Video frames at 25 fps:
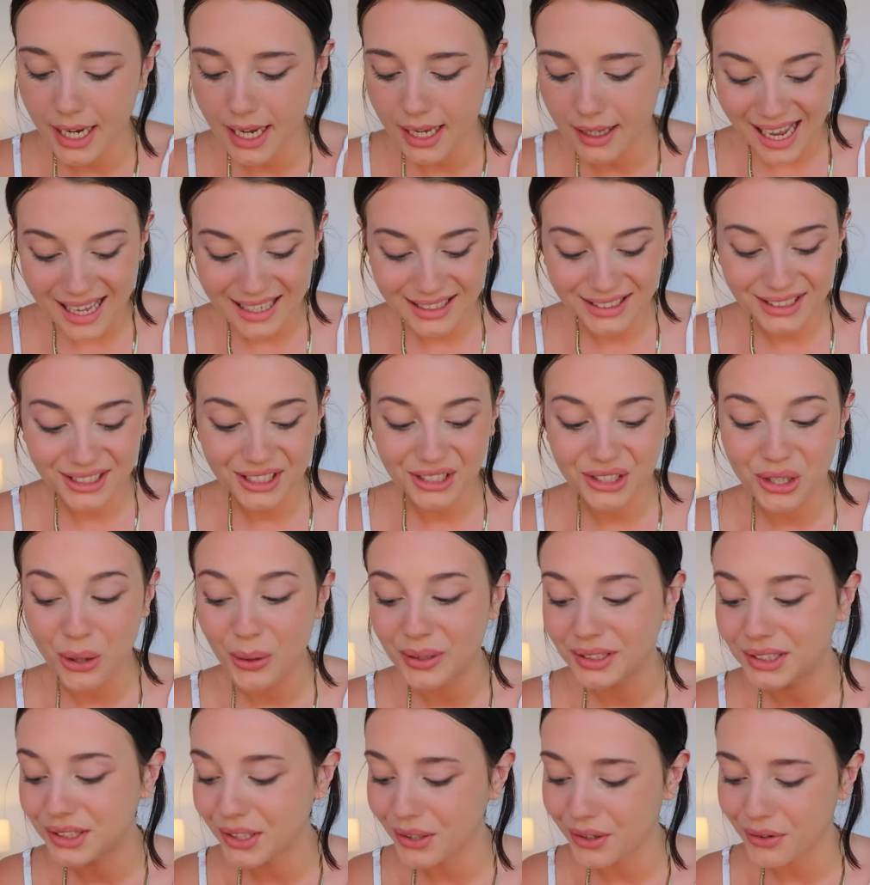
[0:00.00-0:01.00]
I decided to
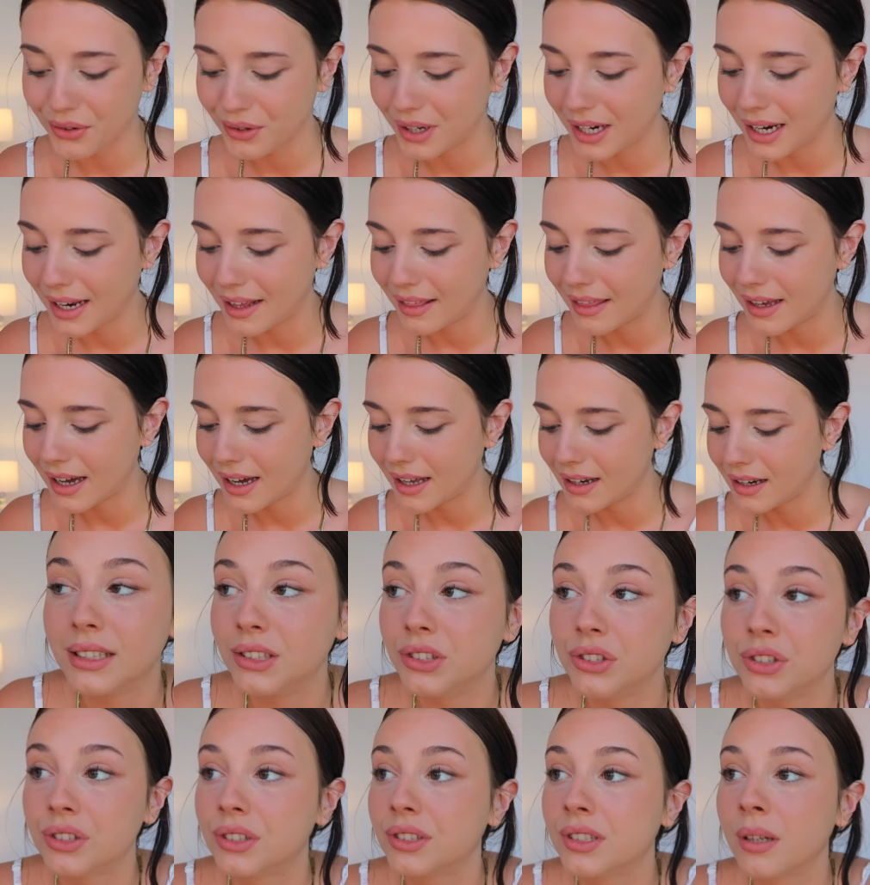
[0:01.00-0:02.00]
do a degree that
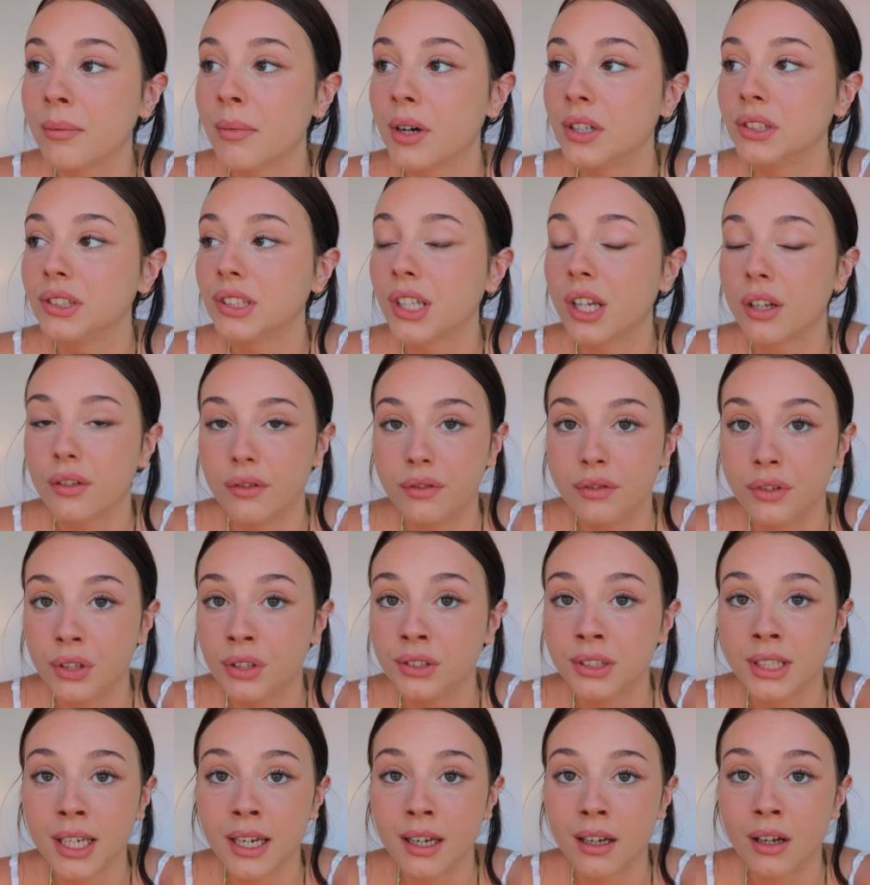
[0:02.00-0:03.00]
is just the most
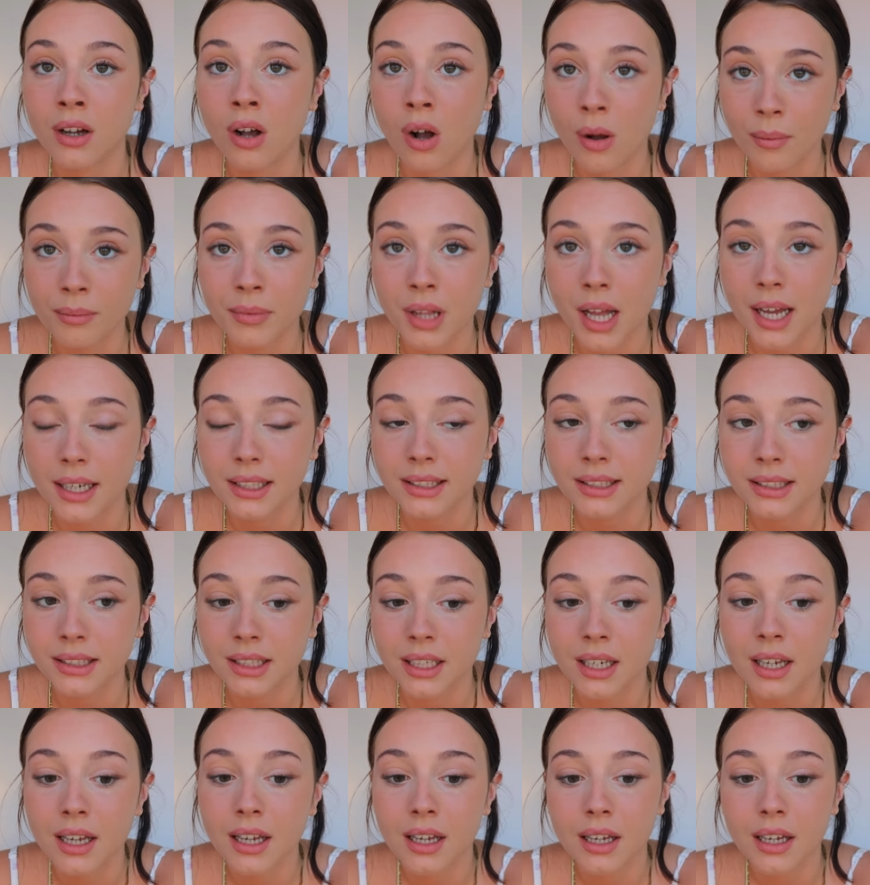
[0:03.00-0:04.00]
confusing, complex
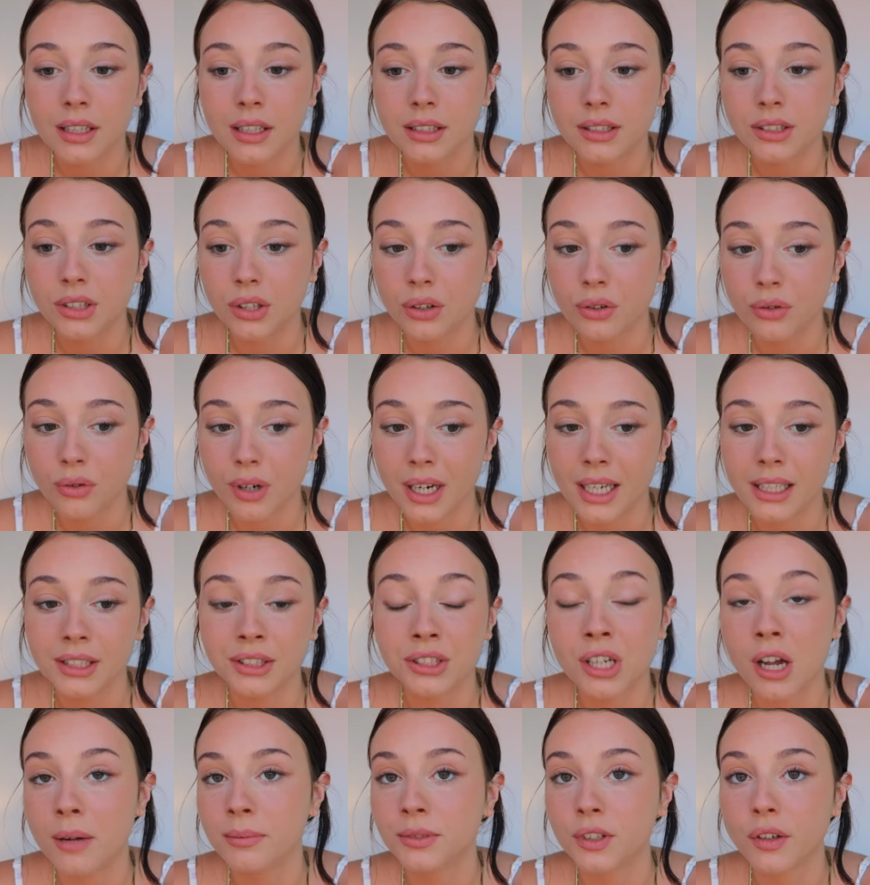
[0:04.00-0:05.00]
degree in
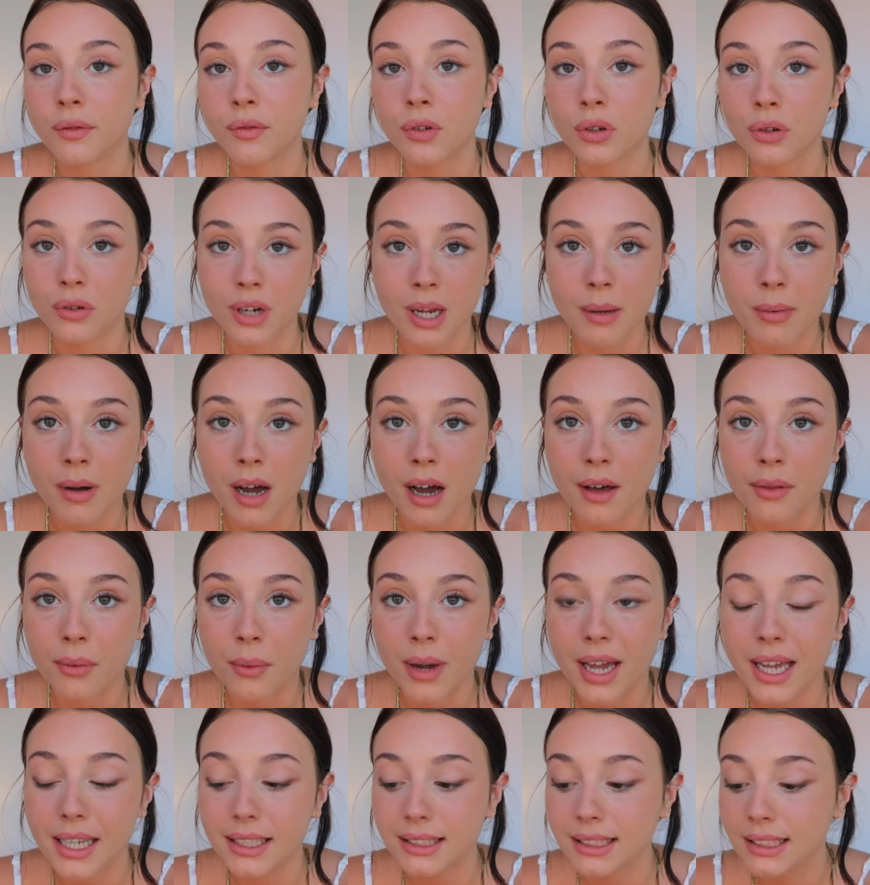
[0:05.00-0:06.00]
terms of career
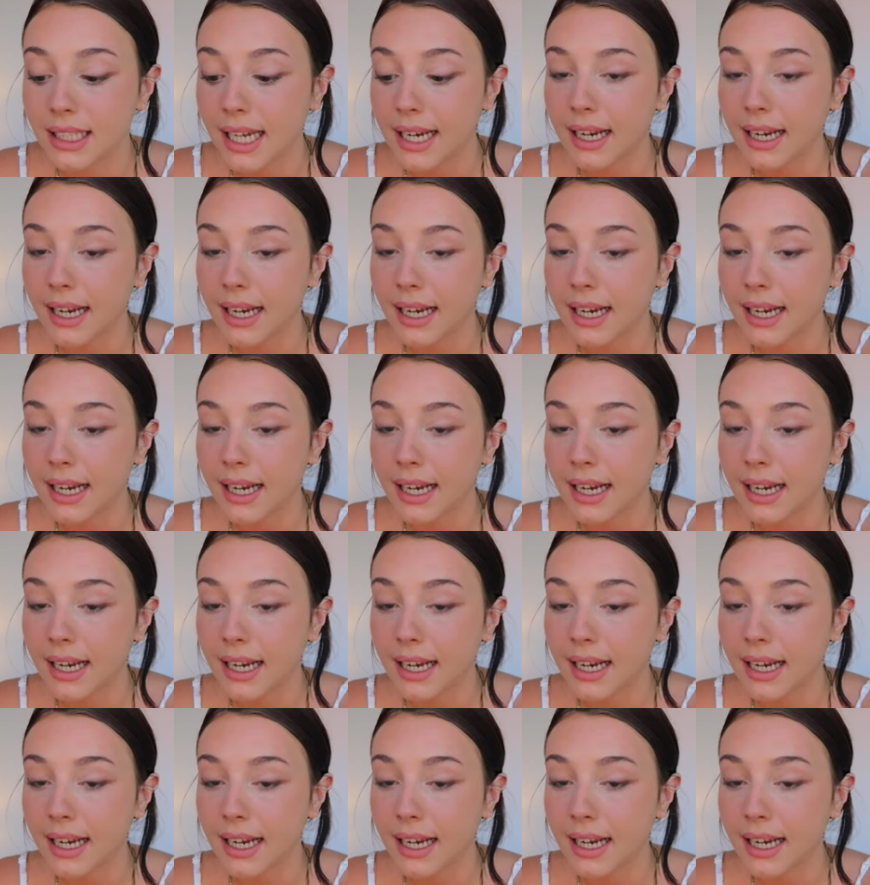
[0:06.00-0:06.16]
pathways.